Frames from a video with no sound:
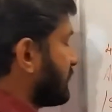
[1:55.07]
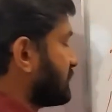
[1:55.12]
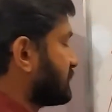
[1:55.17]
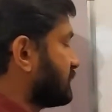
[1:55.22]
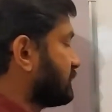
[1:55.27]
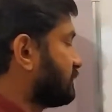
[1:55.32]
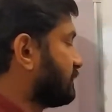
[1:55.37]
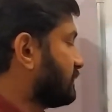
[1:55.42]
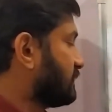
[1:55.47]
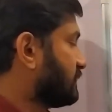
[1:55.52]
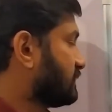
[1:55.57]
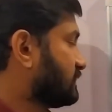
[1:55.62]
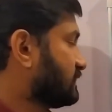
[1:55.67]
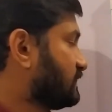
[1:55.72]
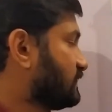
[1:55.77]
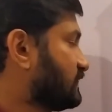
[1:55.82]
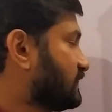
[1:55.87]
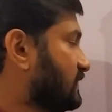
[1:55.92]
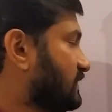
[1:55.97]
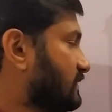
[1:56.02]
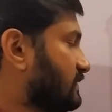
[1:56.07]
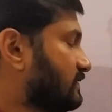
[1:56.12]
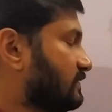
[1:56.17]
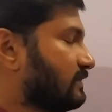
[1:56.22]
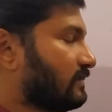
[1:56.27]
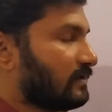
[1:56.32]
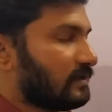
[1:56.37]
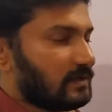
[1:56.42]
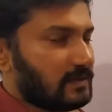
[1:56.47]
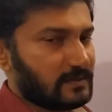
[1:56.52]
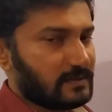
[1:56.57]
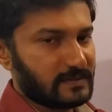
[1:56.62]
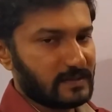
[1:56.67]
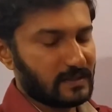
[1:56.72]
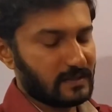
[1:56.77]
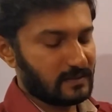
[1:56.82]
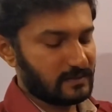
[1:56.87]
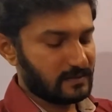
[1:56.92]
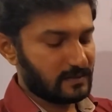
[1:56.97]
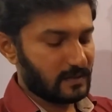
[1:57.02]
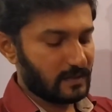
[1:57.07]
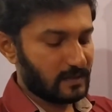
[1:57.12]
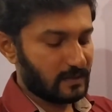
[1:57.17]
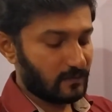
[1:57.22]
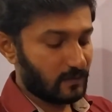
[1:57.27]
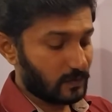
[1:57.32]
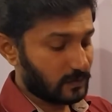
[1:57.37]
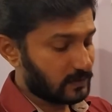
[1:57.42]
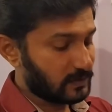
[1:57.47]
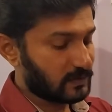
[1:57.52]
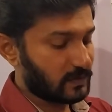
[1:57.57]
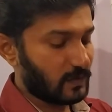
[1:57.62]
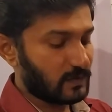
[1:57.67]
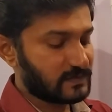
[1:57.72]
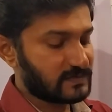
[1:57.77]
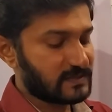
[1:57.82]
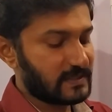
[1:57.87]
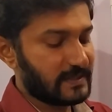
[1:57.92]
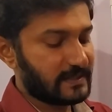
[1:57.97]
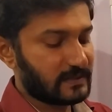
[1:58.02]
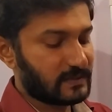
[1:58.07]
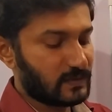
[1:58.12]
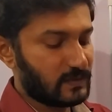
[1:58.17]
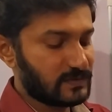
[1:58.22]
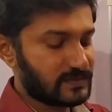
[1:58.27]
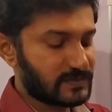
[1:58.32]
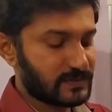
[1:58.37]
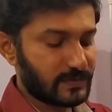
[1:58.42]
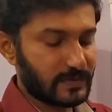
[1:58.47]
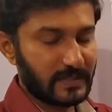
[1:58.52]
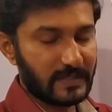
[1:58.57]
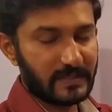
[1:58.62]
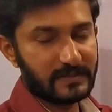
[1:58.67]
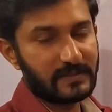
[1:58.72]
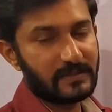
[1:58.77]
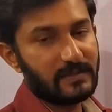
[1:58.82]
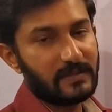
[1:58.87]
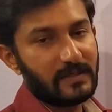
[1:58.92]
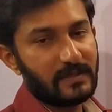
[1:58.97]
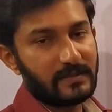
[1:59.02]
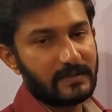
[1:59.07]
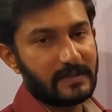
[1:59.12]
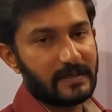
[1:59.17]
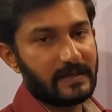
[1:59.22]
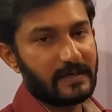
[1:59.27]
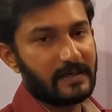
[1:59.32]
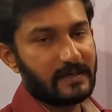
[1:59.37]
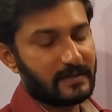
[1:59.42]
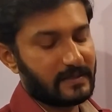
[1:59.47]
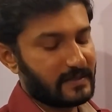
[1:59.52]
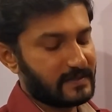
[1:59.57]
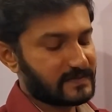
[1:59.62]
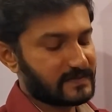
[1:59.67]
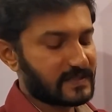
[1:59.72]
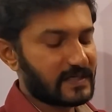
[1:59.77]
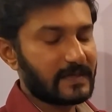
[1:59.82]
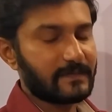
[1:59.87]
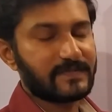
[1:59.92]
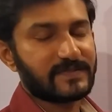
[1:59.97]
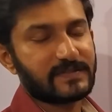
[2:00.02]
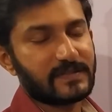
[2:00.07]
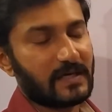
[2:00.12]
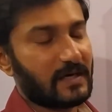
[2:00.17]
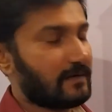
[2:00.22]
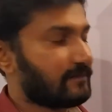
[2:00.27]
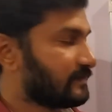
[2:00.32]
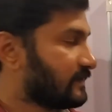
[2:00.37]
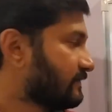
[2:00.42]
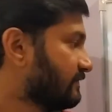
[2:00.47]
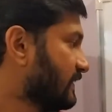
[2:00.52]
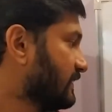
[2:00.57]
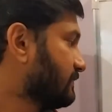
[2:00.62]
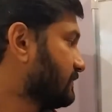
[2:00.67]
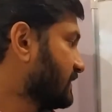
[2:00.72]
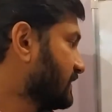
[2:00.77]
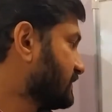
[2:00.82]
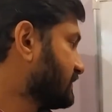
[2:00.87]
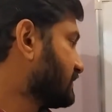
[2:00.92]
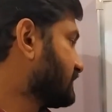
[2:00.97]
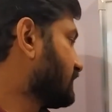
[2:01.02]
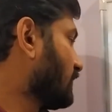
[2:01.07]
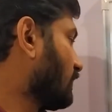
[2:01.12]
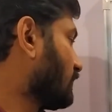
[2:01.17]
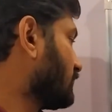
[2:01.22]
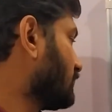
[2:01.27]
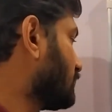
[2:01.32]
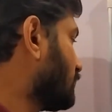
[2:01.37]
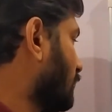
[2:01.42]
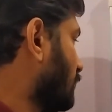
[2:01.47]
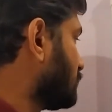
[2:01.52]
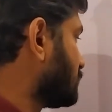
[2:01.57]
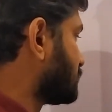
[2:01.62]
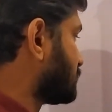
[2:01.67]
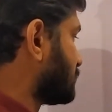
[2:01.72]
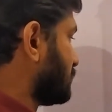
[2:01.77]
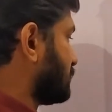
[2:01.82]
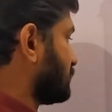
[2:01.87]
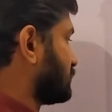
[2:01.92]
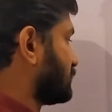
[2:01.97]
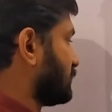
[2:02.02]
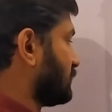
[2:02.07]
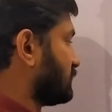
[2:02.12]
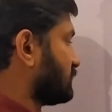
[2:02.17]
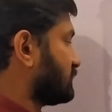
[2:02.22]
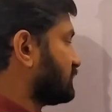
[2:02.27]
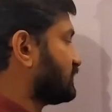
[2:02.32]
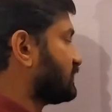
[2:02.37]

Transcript: case of Z, the vocal cords lying close together, the air escapes after vibrating the vocal cords. So